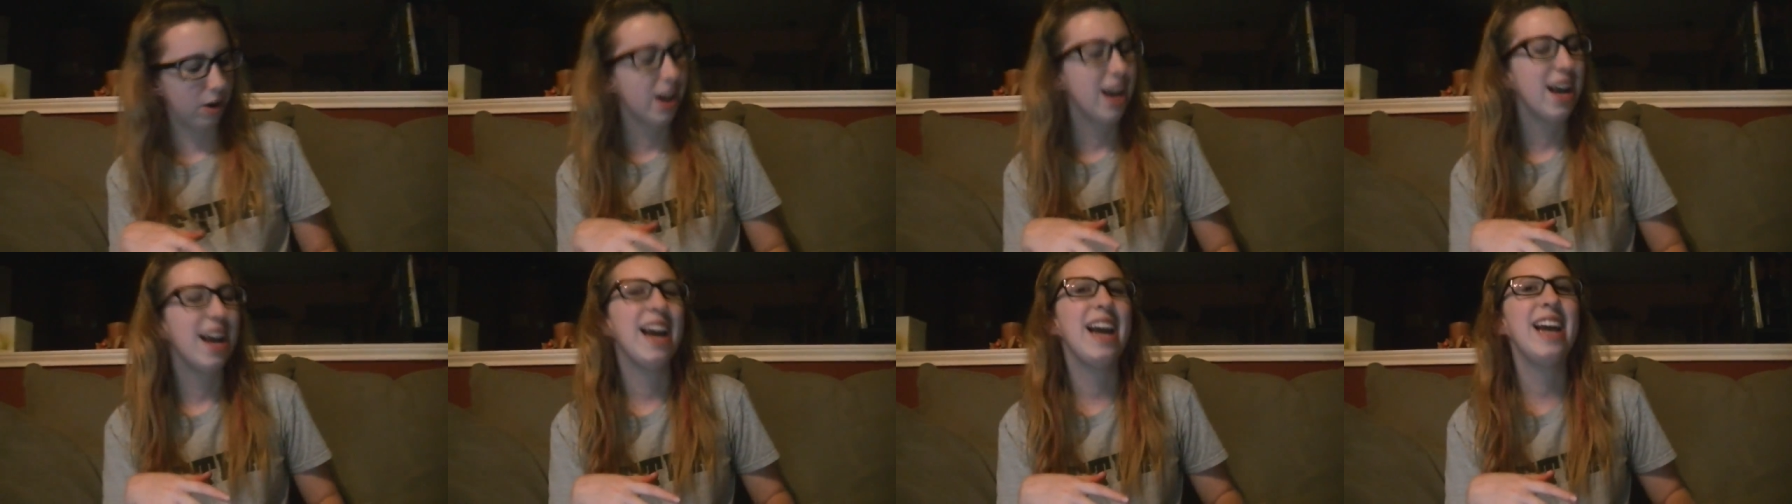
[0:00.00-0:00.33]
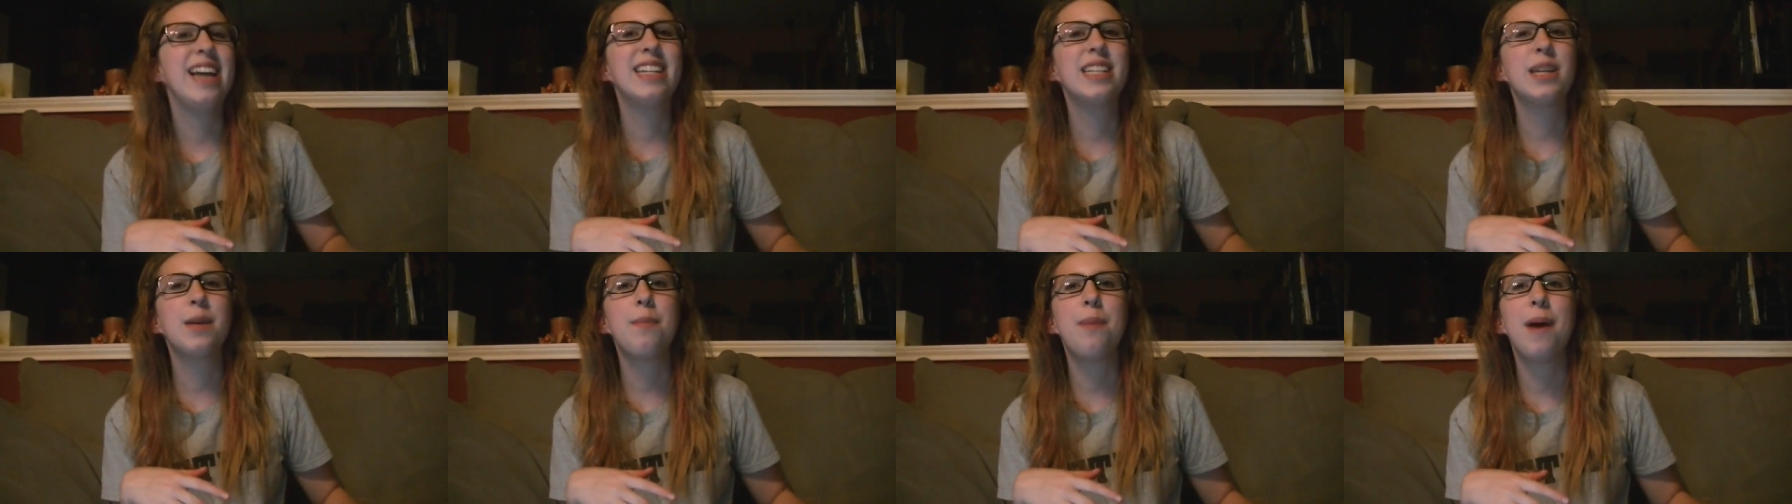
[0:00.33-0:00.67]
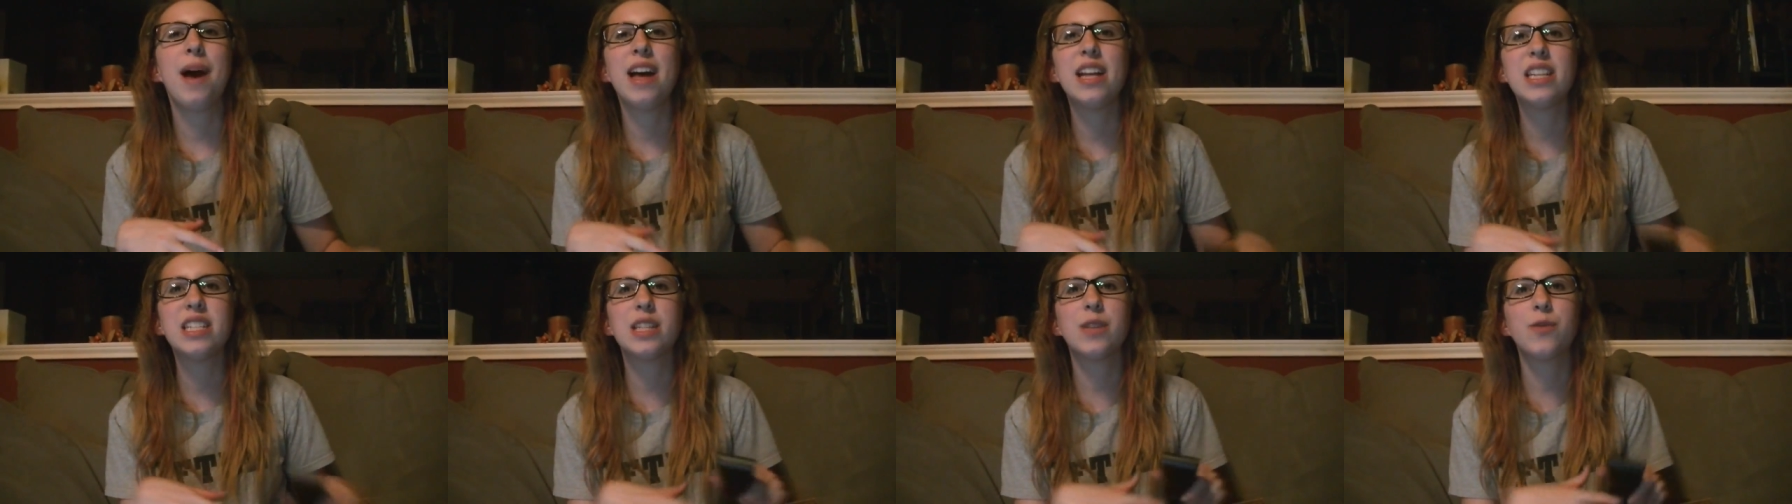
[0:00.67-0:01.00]
Who's, it
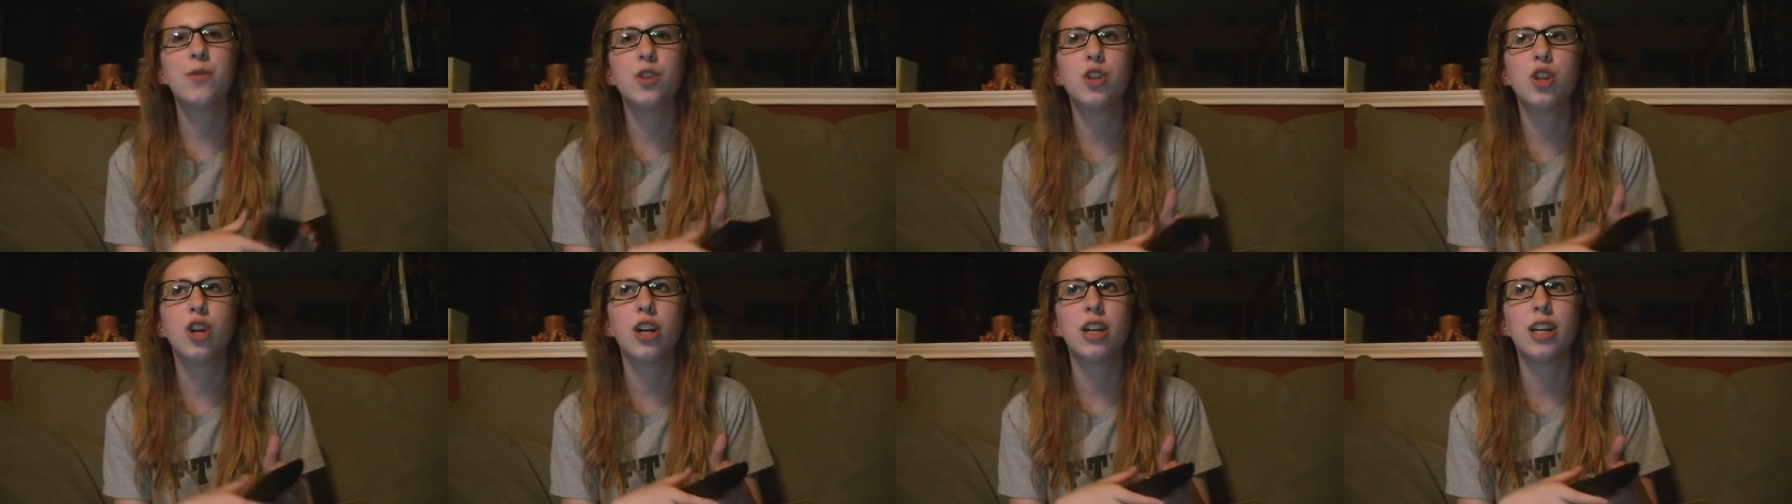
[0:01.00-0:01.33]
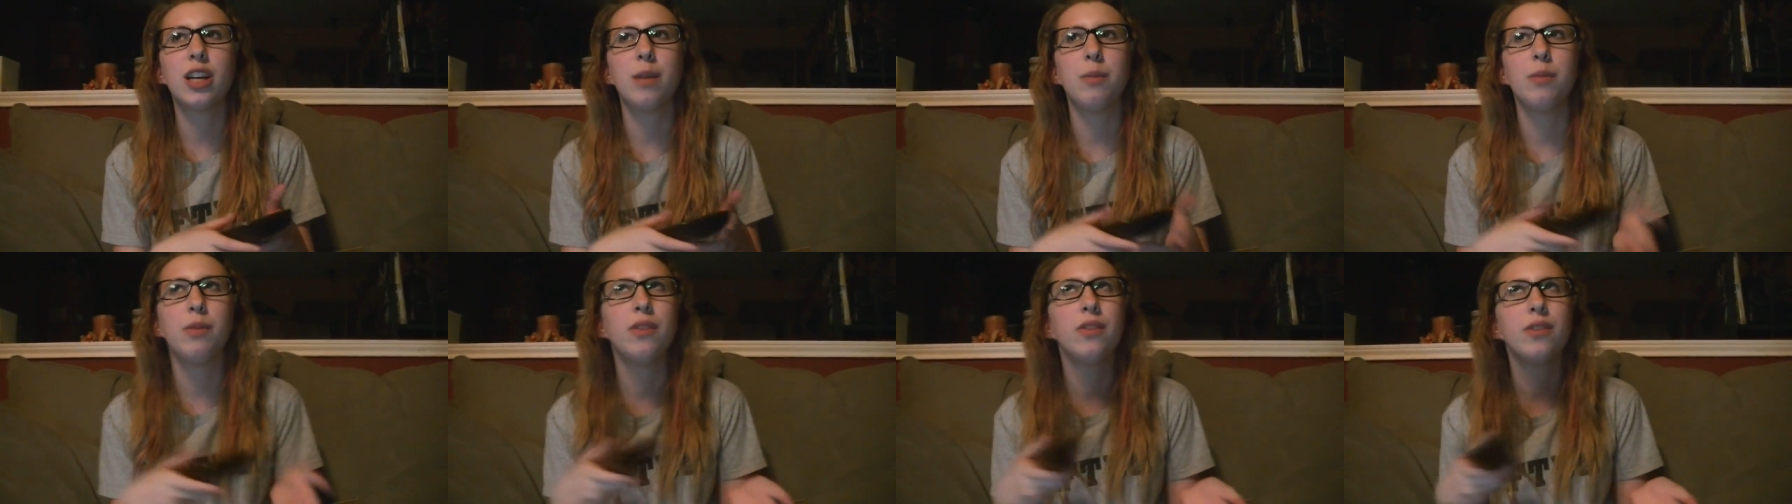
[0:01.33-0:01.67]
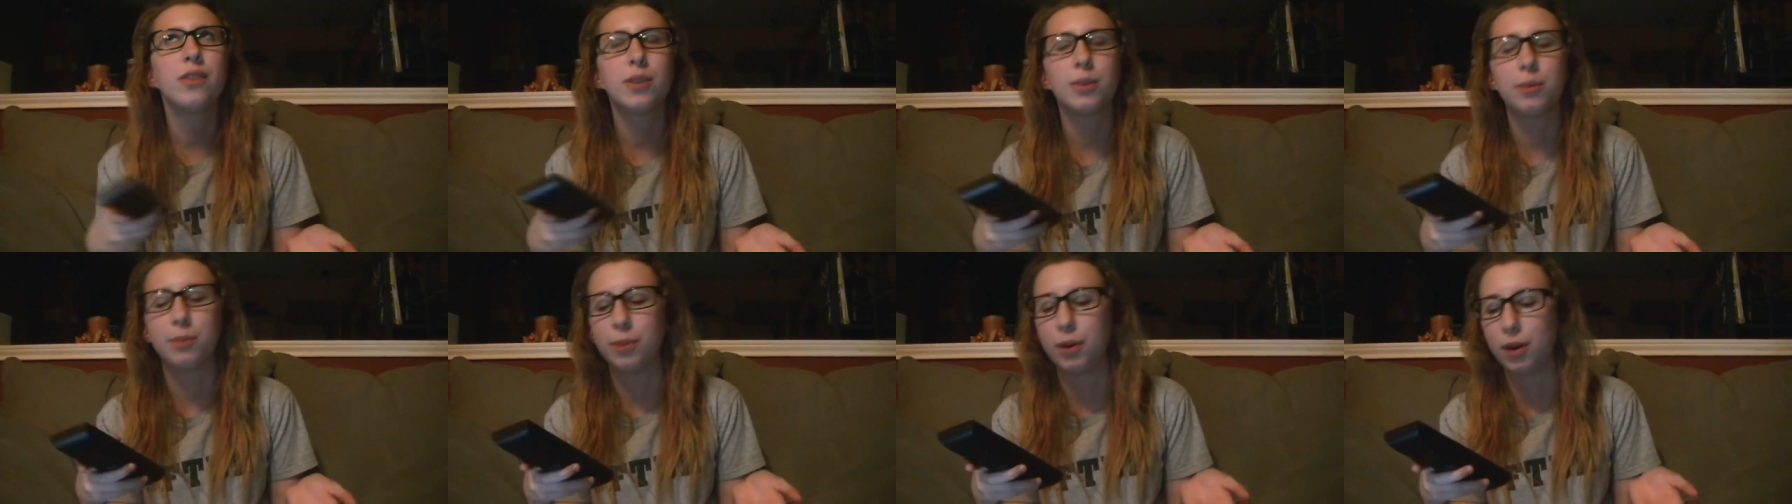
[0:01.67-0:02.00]
depends if we're talking
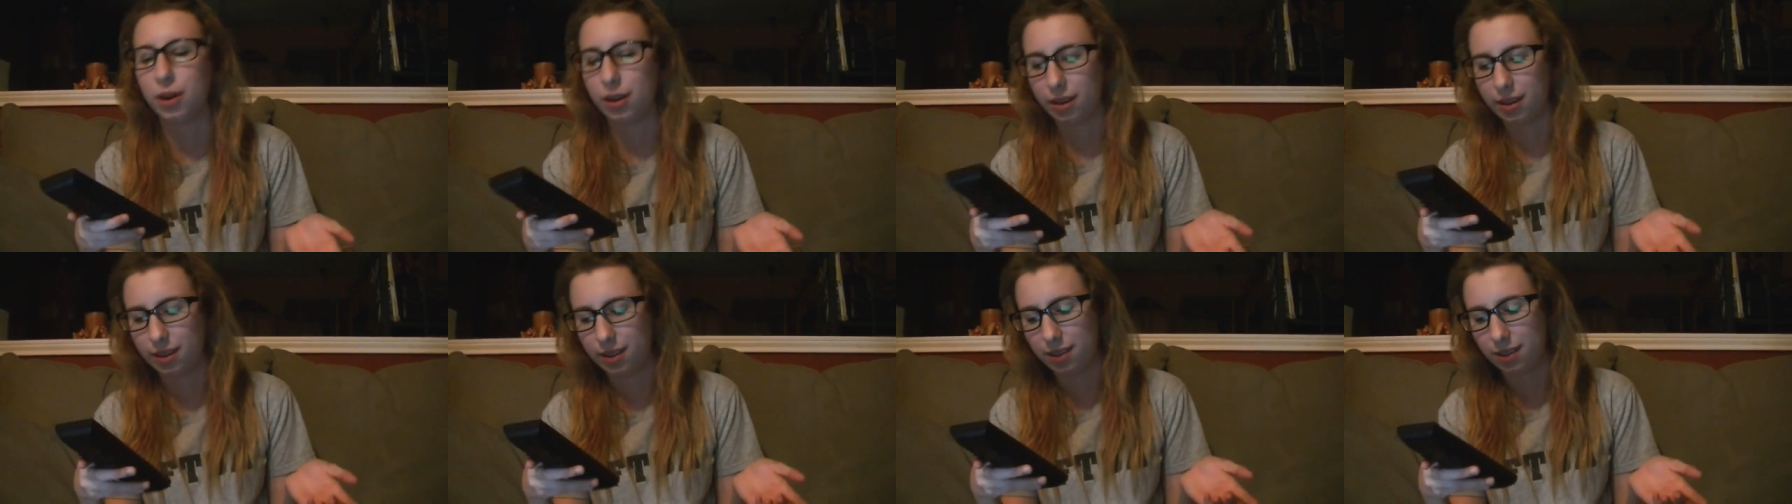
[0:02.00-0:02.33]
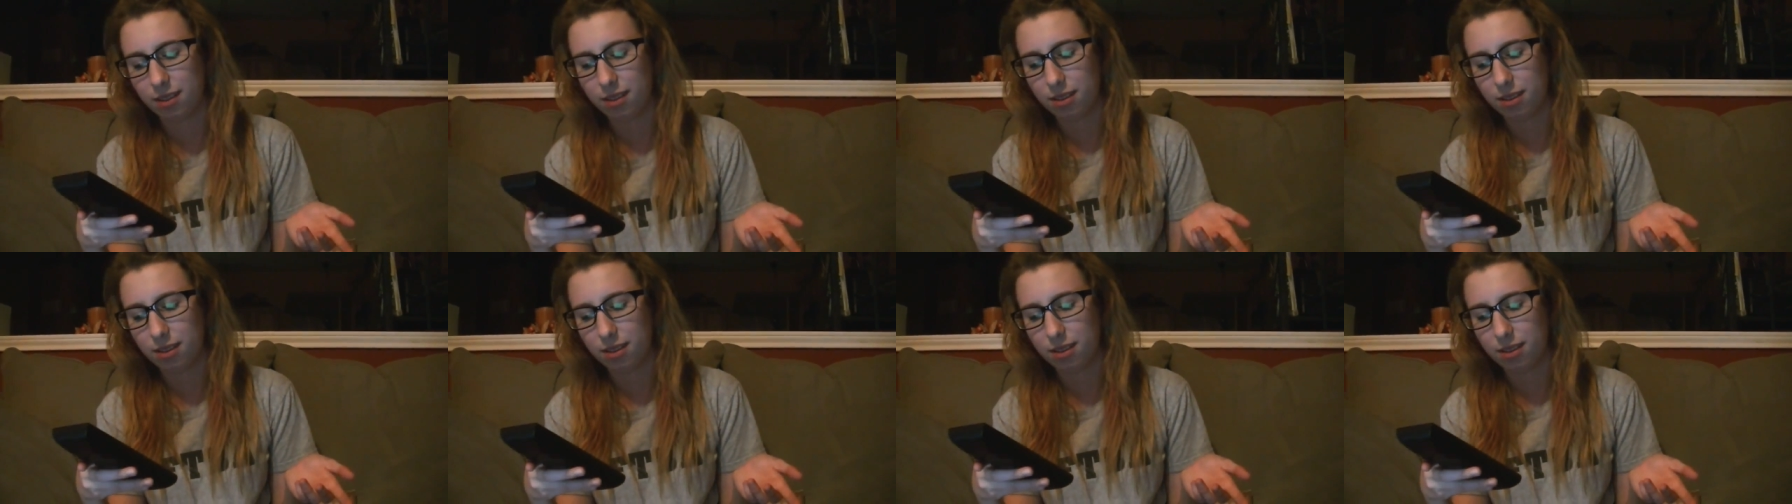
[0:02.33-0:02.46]
movies or books.